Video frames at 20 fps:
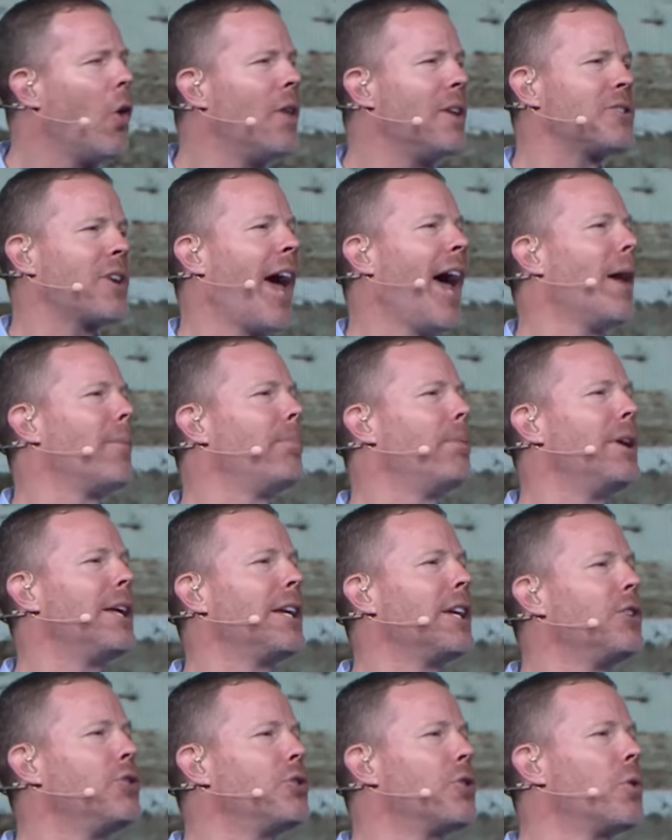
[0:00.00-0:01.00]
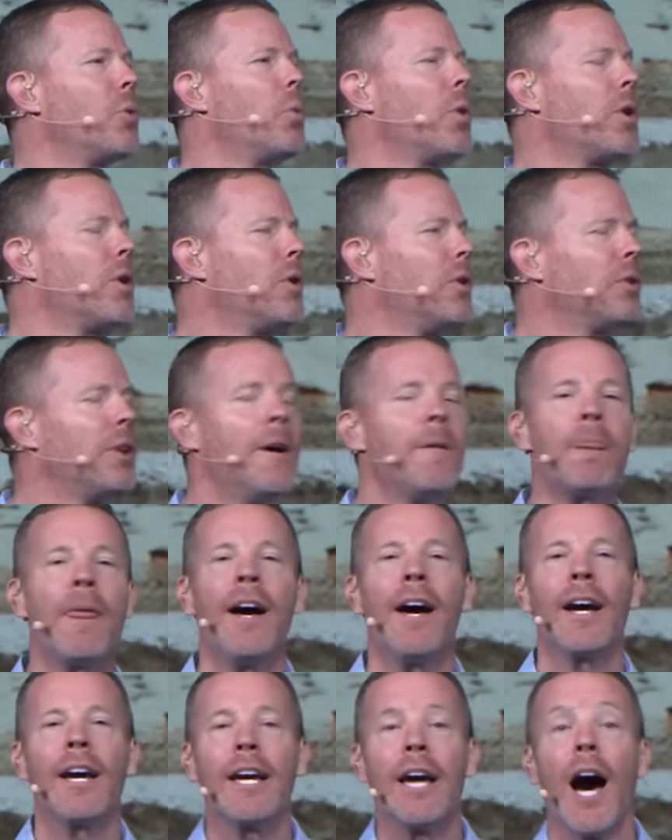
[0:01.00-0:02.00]
that's happening in your world,
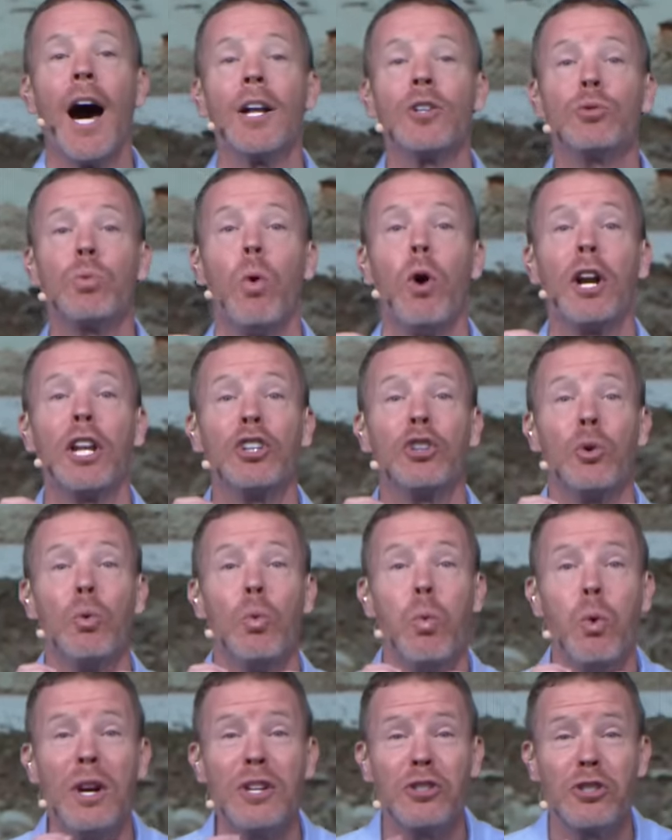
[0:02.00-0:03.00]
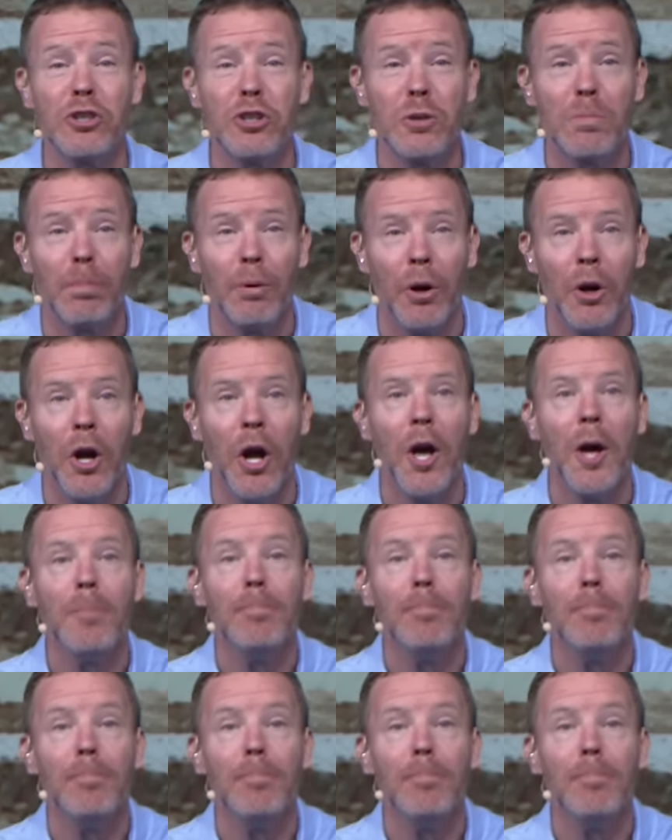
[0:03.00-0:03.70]
God's wanting to whisper